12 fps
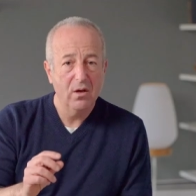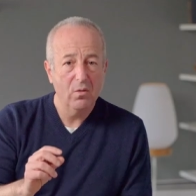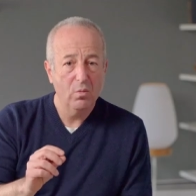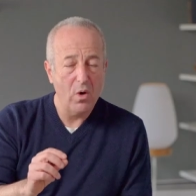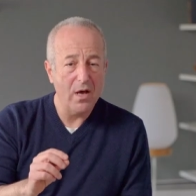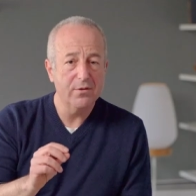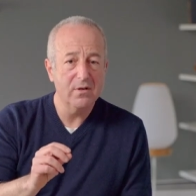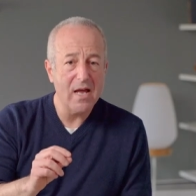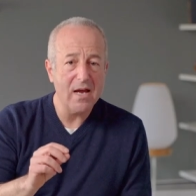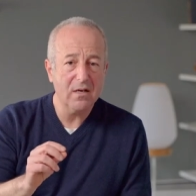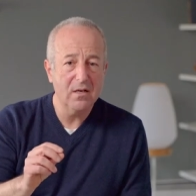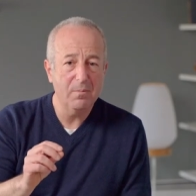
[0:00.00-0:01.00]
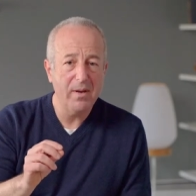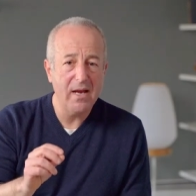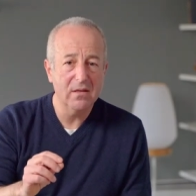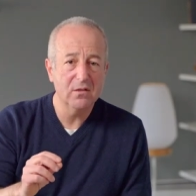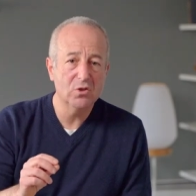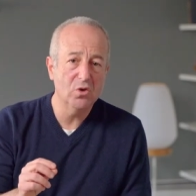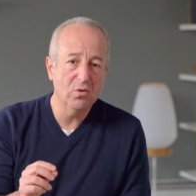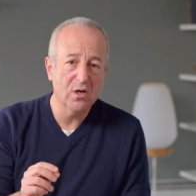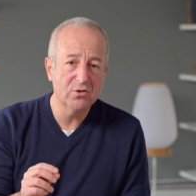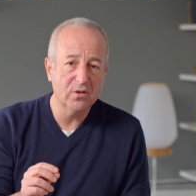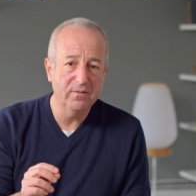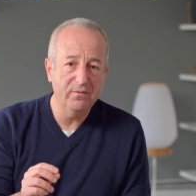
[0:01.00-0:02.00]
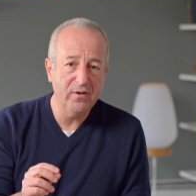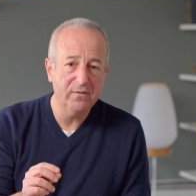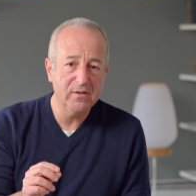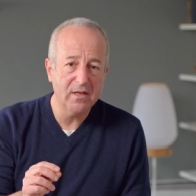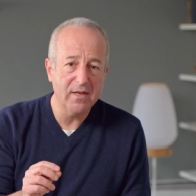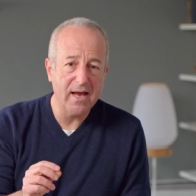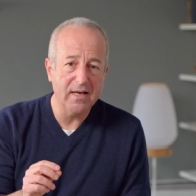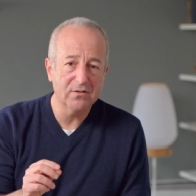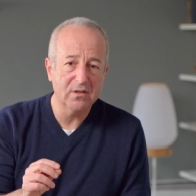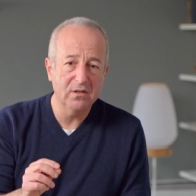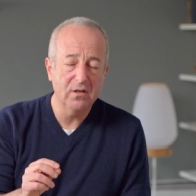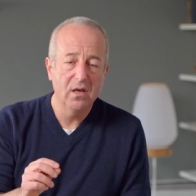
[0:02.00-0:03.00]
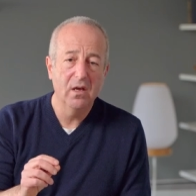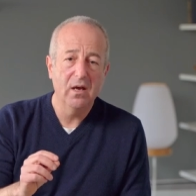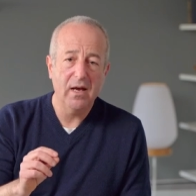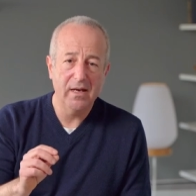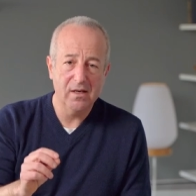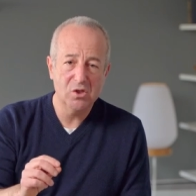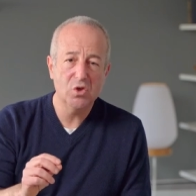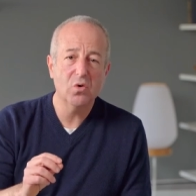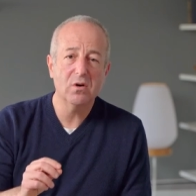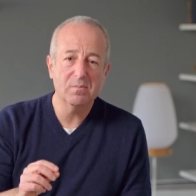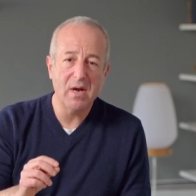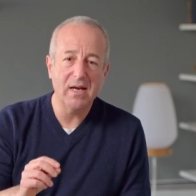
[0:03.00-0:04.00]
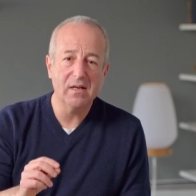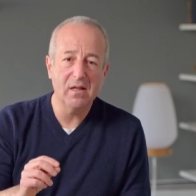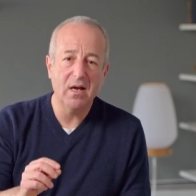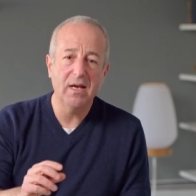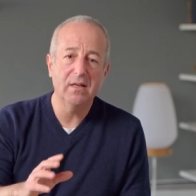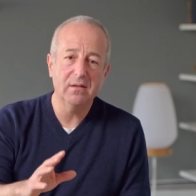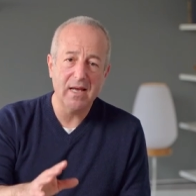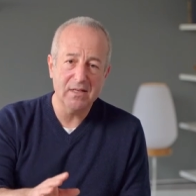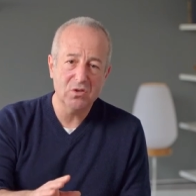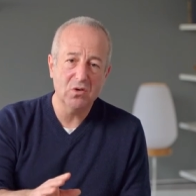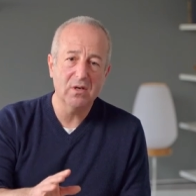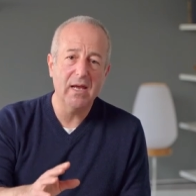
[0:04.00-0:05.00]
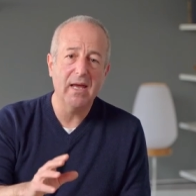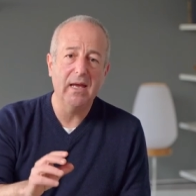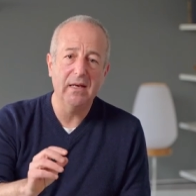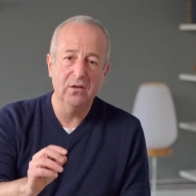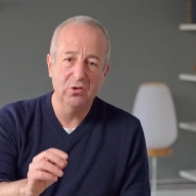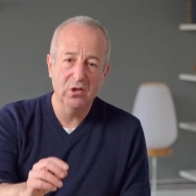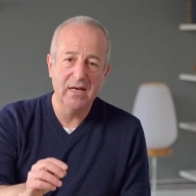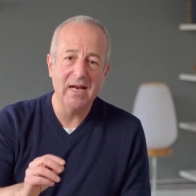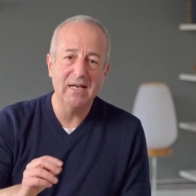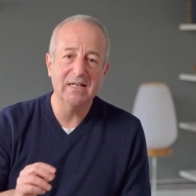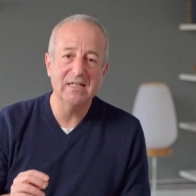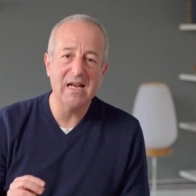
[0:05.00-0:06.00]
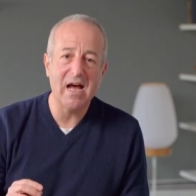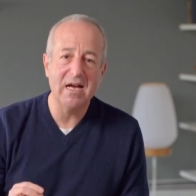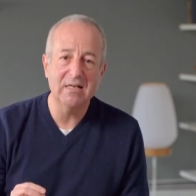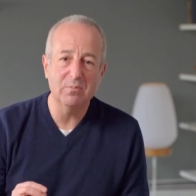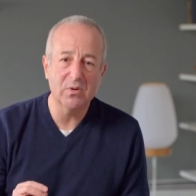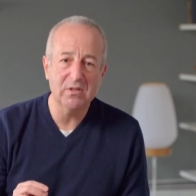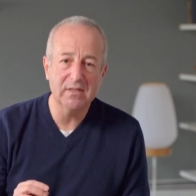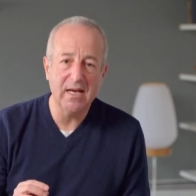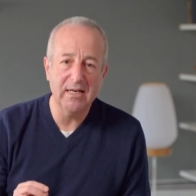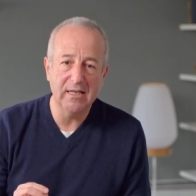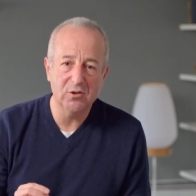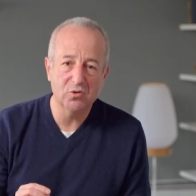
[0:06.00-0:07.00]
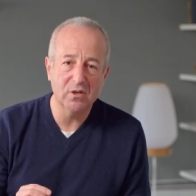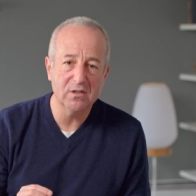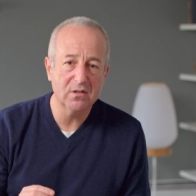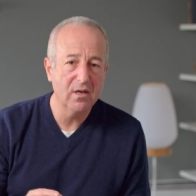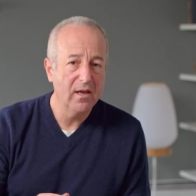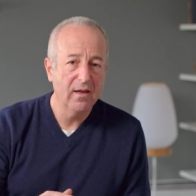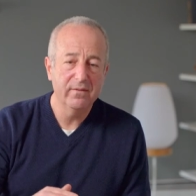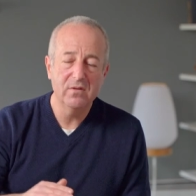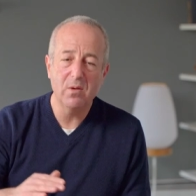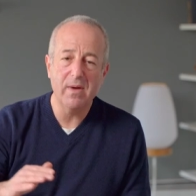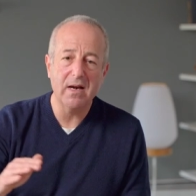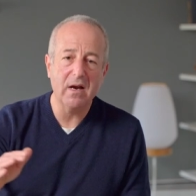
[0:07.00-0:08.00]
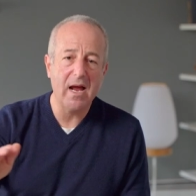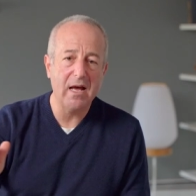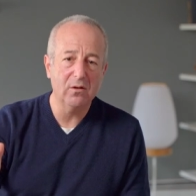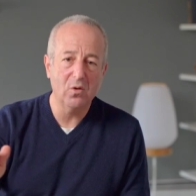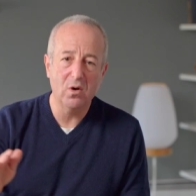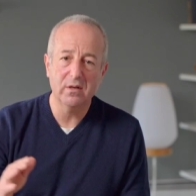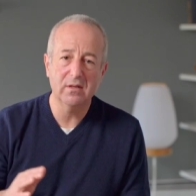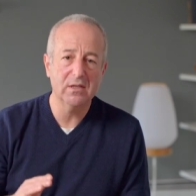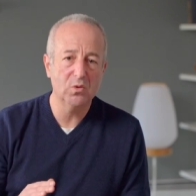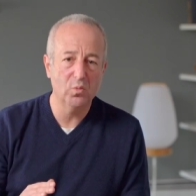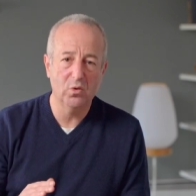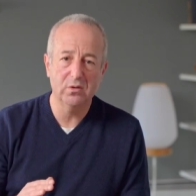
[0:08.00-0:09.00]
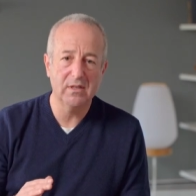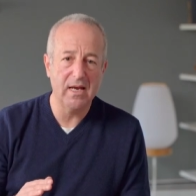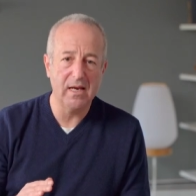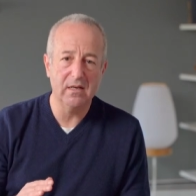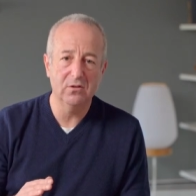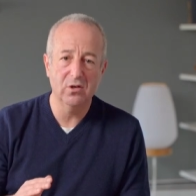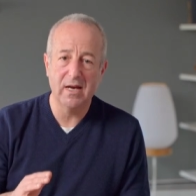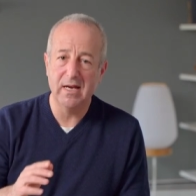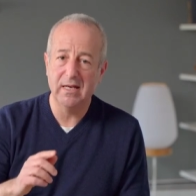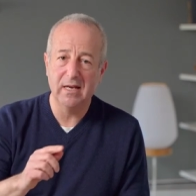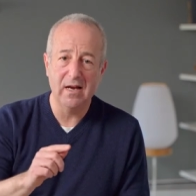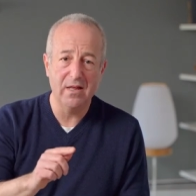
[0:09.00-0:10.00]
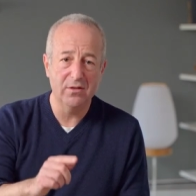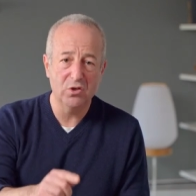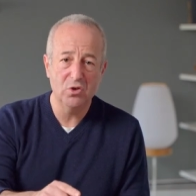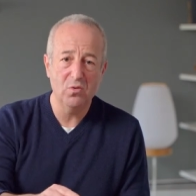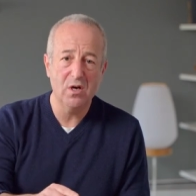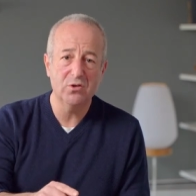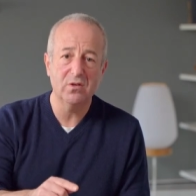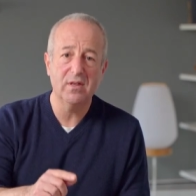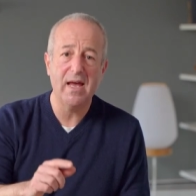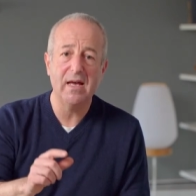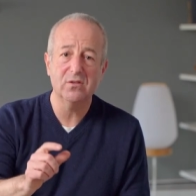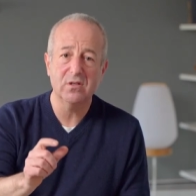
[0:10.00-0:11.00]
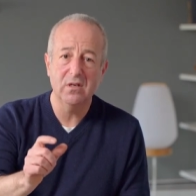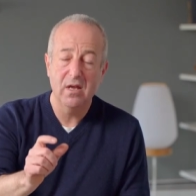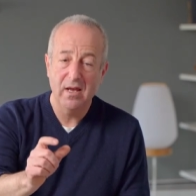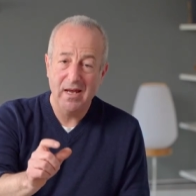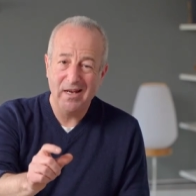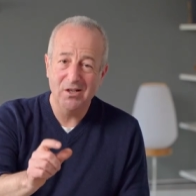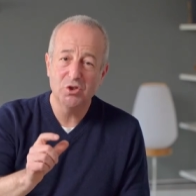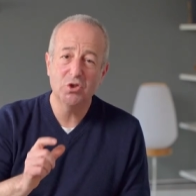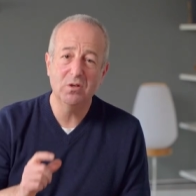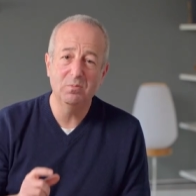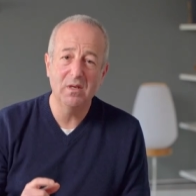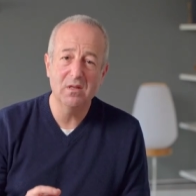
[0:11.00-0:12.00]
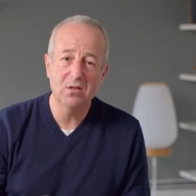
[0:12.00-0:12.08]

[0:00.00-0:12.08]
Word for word: while they're not going to pay the 250,000, I assured my client that's okay. You're getting 9% interest no matter how long this will take. You're getting it on the 200,000 and it should be the